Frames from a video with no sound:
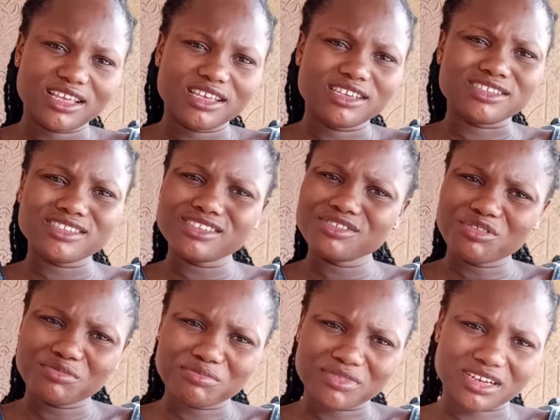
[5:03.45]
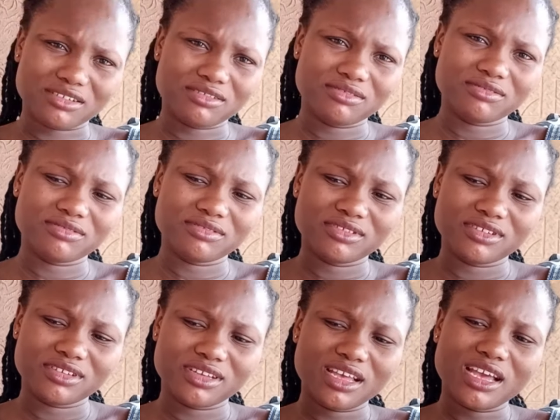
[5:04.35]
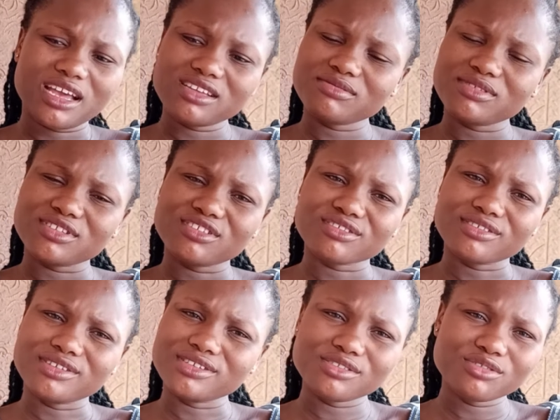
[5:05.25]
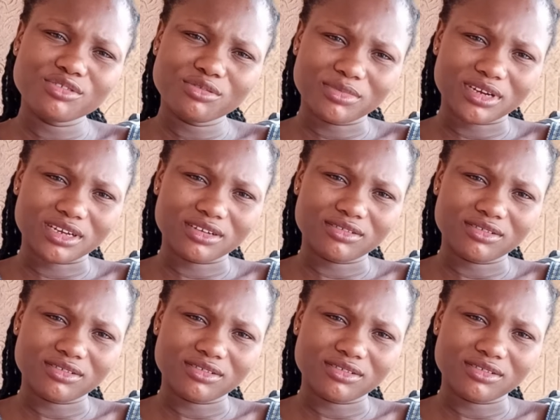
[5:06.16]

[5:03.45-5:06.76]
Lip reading: Is it normal? I asked my doctor, is it normal?